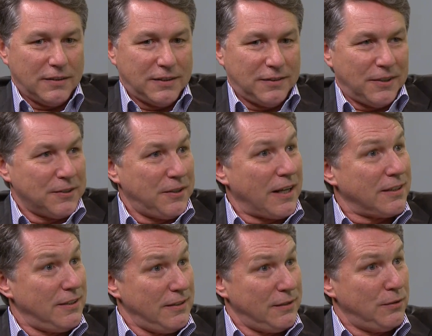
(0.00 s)
uh, start
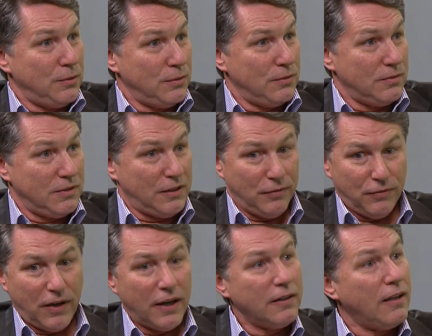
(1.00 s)
actually to
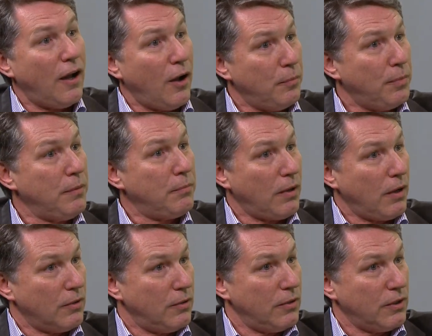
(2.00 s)
define how people
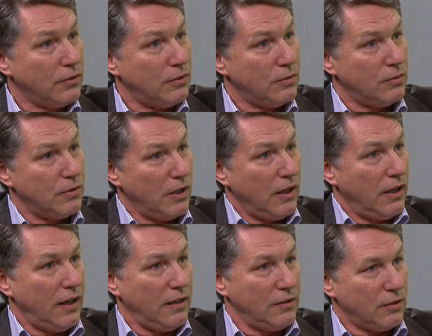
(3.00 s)
are going to
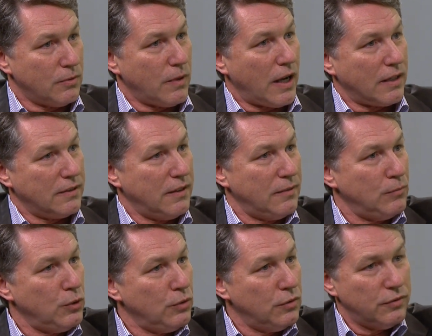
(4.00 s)
interact and
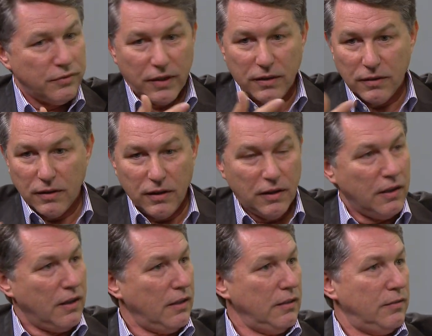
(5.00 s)
move and,
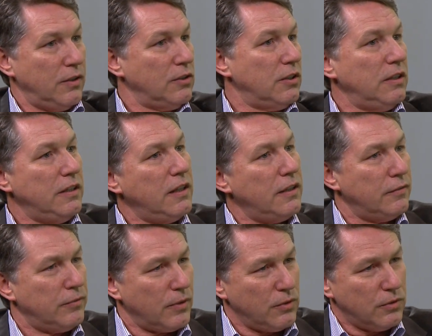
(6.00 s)
and eventually
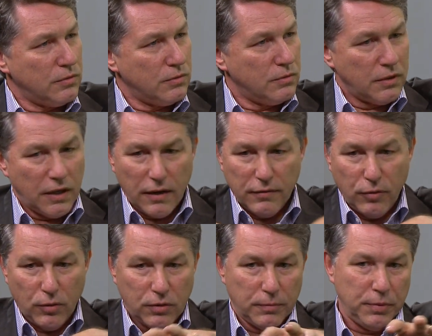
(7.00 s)
live when mm. you have
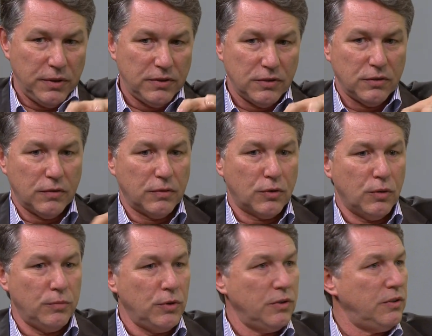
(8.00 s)
all the pieces of the
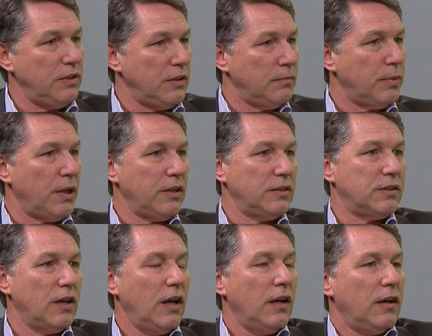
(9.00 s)
community in place
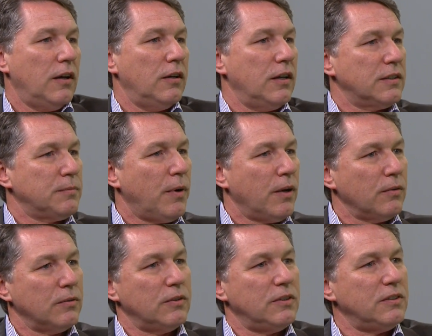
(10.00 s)
uh, as part
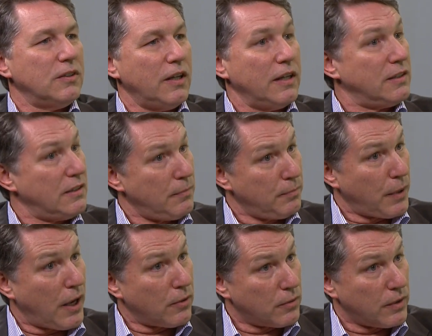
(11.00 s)
of the design. It's
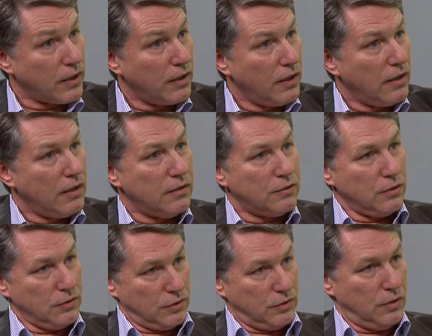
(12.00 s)
empowering. It's
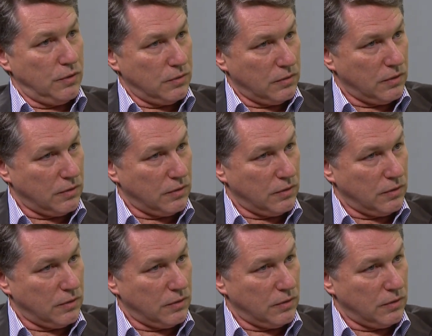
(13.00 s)
also